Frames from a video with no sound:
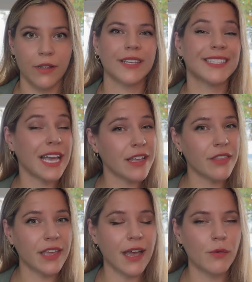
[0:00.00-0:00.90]
The second
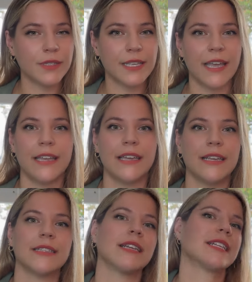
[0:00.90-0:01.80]
thing I would say
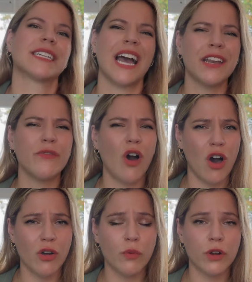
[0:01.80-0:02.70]
is it's kind of
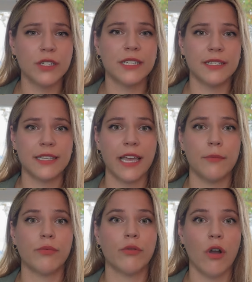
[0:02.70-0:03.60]
awkward to say
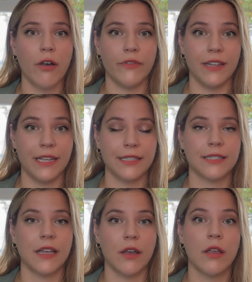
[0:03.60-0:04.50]

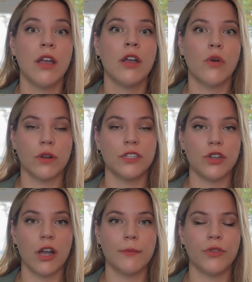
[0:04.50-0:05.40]
provenance or to
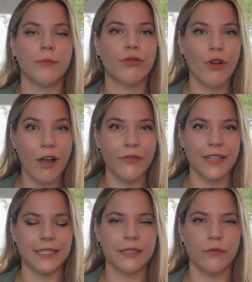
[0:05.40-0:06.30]
talk about the
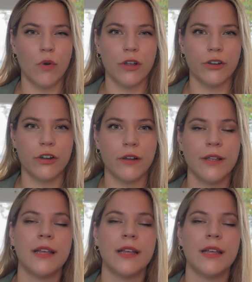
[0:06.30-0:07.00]
provenance of water.